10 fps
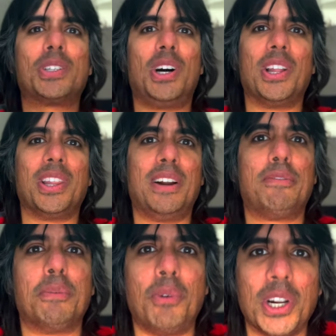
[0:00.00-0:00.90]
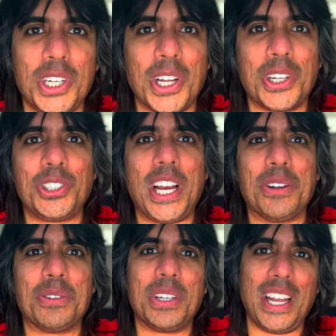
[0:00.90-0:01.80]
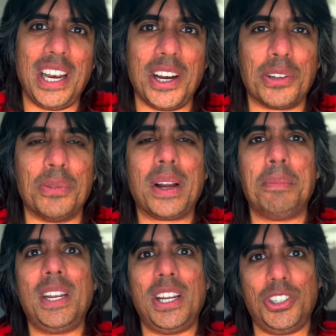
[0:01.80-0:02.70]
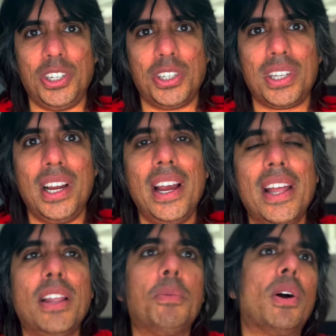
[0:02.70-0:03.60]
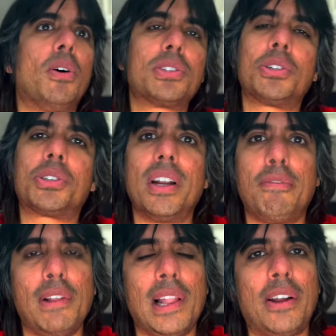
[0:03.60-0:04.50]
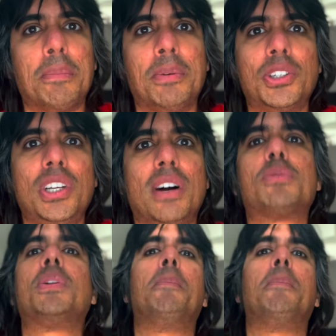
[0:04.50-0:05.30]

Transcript: on there from watching other channels and getting other recommendations. Then we're also trying to fill out our bookshelves with the